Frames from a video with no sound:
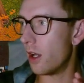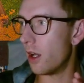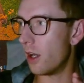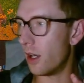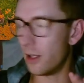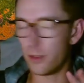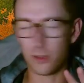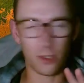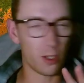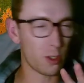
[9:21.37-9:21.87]

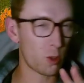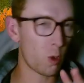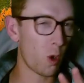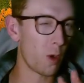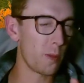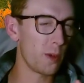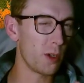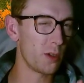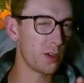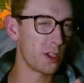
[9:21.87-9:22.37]
Don't quote me
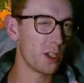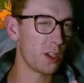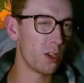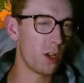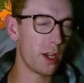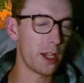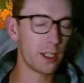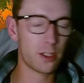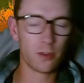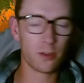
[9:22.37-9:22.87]
on the
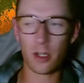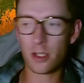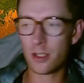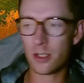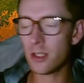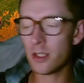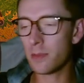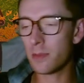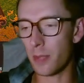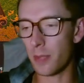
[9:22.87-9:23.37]
alliance
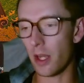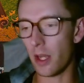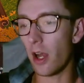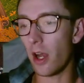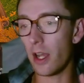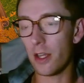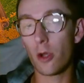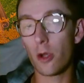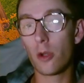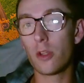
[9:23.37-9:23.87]
races, but I
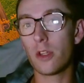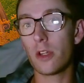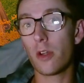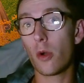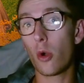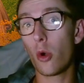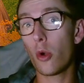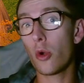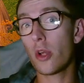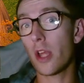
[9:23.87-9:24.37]
know that
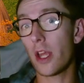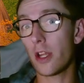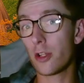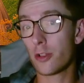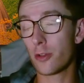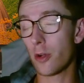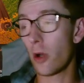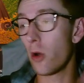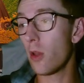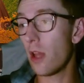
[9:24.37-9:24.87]
orc and
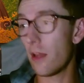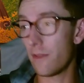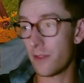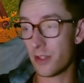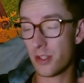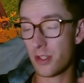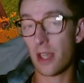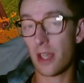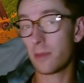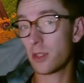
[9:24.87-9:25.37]
troll have the
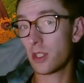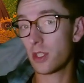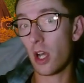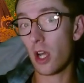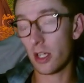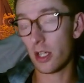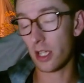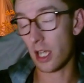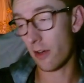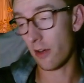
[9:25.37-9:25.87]
same
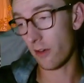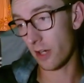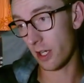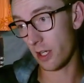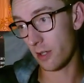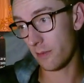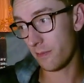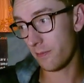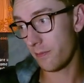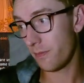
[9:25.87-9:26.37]
starting area.
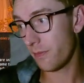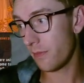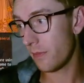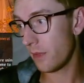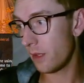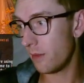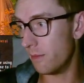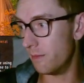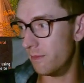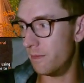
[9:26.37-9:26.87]

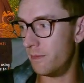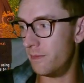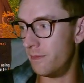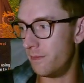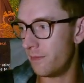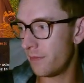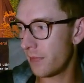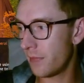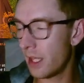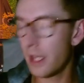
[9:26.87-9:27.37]

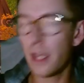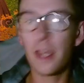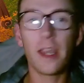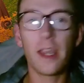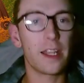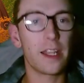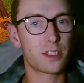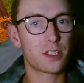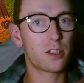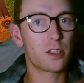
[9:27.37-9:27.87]

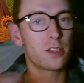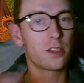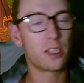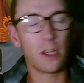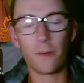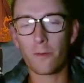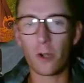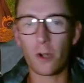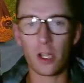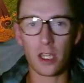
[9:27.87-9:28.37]
It's
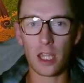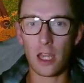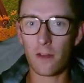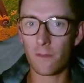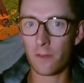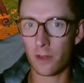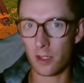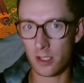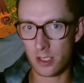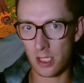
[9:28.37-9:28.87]
different again for
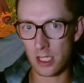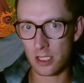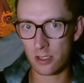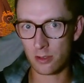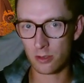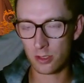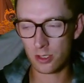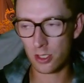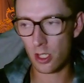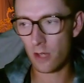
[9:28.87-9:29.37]
the seasonal
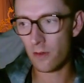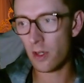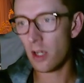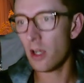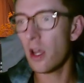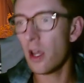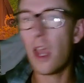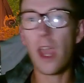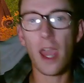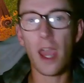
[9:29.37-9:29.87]
server.
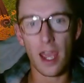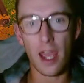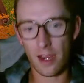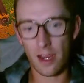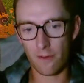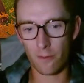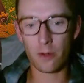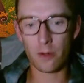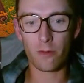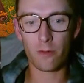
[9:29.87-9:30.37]

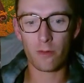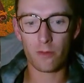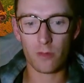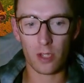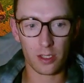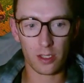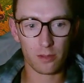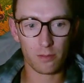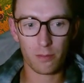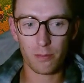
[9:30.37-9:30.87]
Every
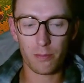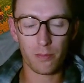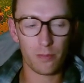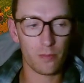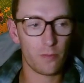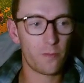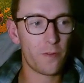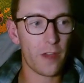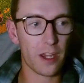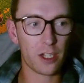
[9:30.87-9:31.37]

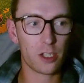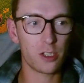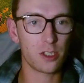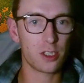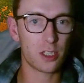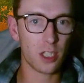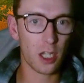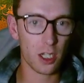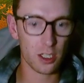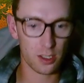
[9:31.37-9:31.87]
factions
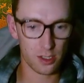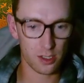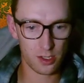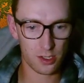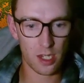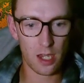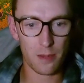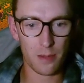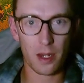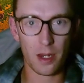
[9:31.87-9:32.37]
start in the
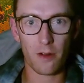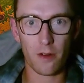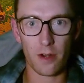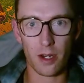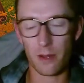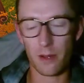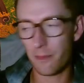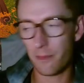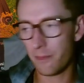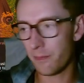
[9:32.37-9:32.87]
same area.
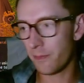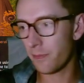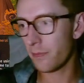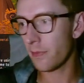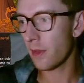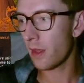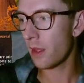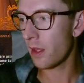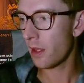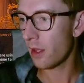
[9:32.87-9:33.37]

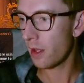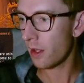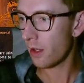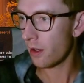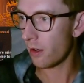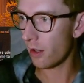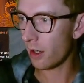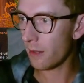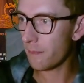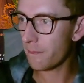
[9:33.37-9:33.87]

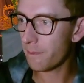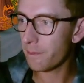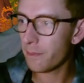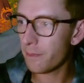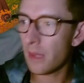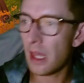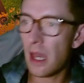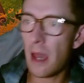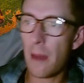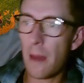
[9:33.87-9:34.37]
Alright?
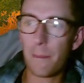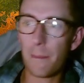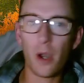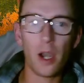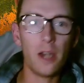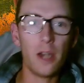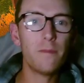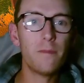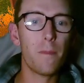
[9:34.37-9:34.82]
But